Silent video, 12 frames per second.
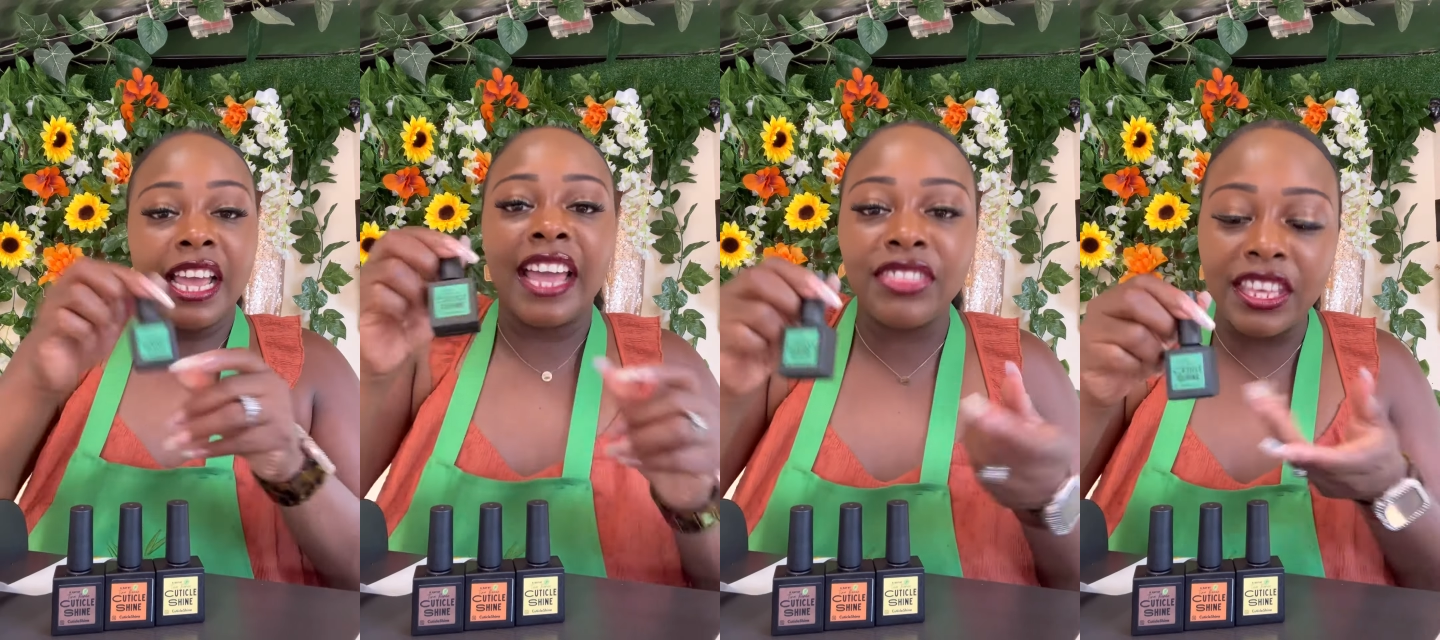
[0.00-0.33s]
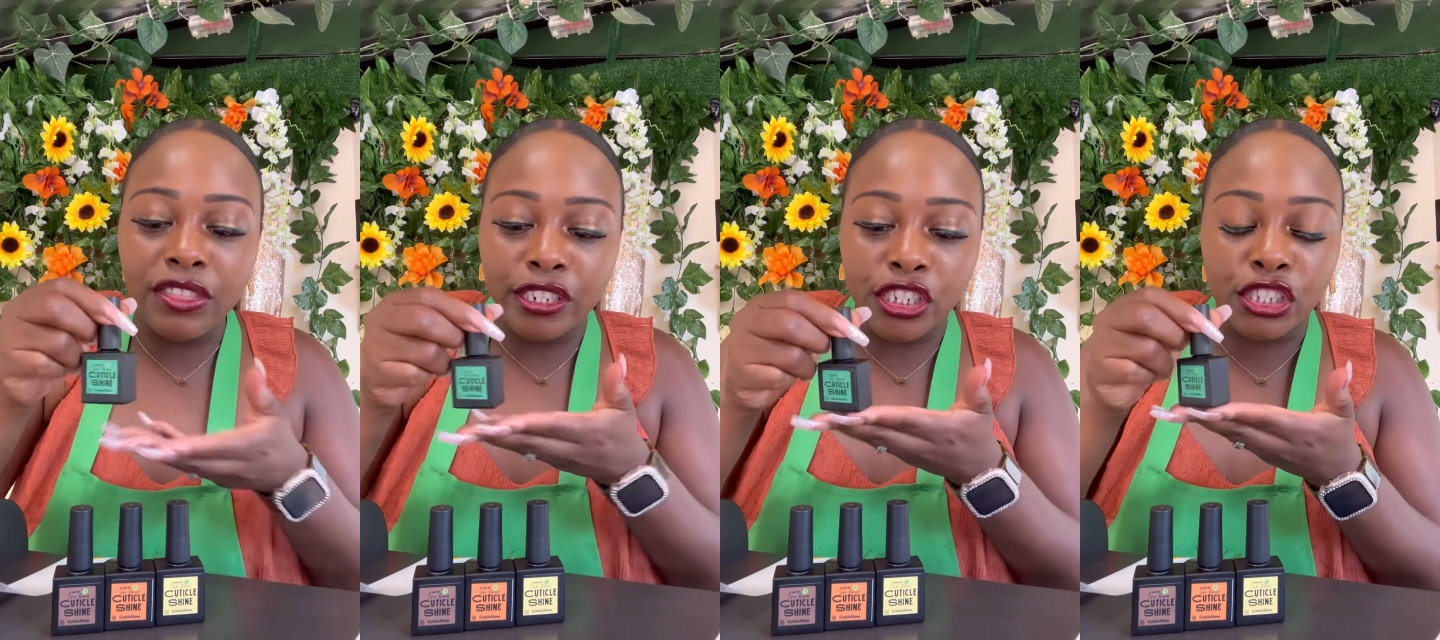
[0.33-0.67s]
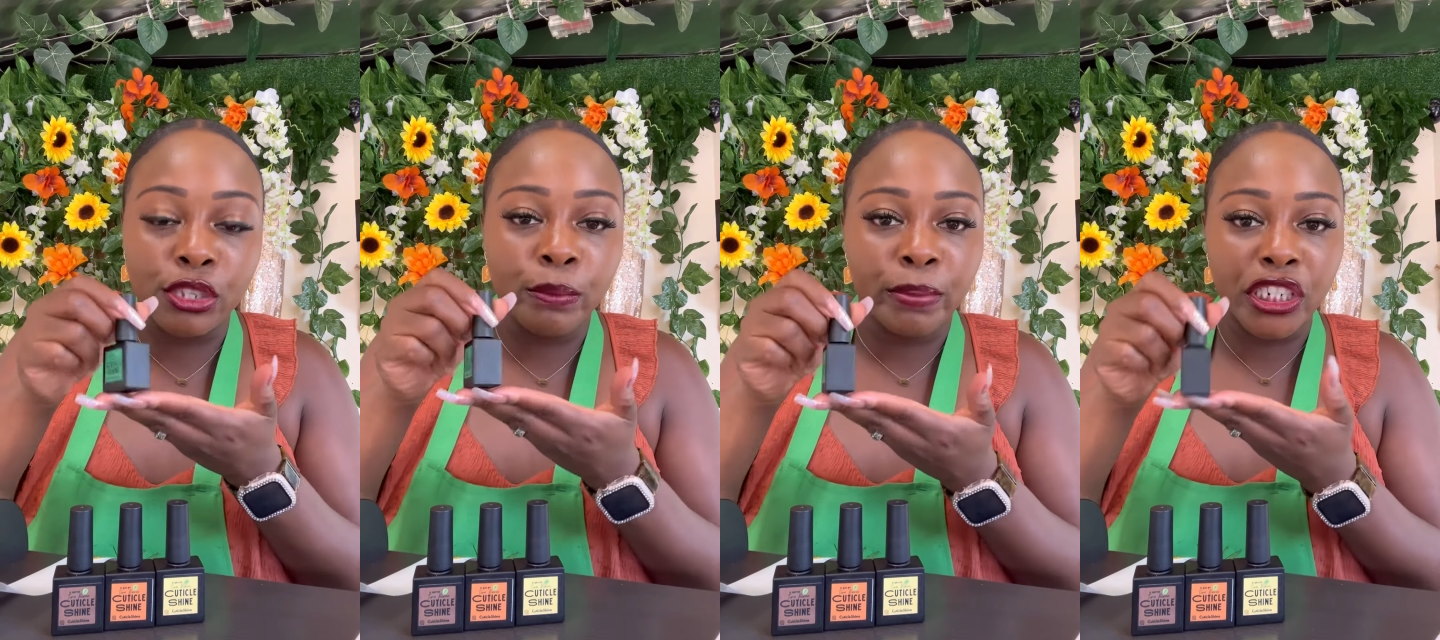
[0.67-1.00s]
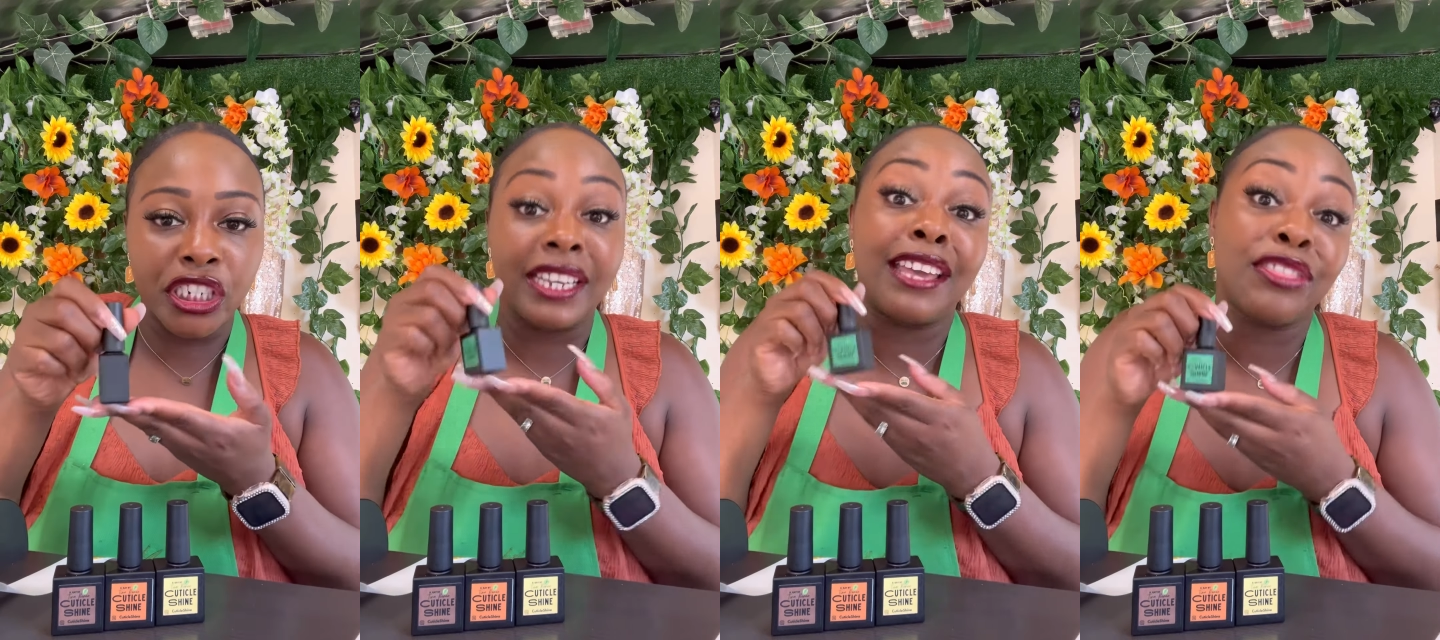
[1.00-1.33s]
And then they're super
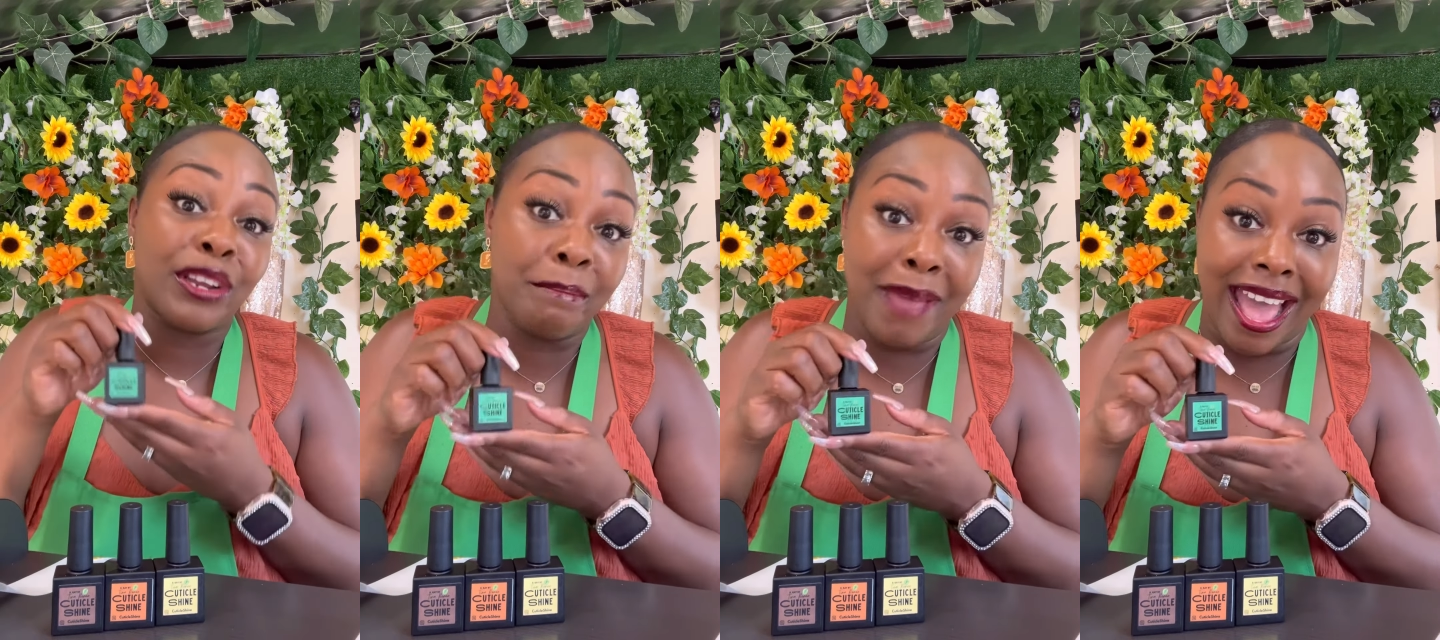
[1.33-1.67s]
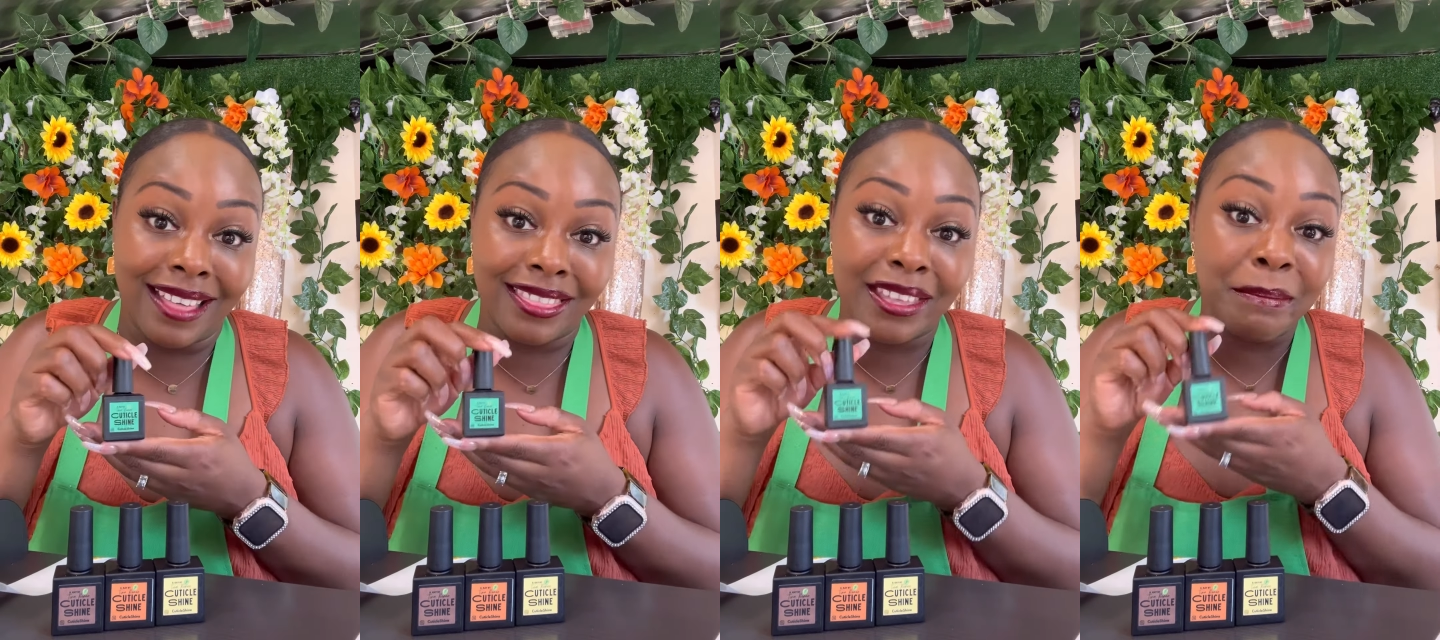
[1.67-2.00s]
chic and they're matte.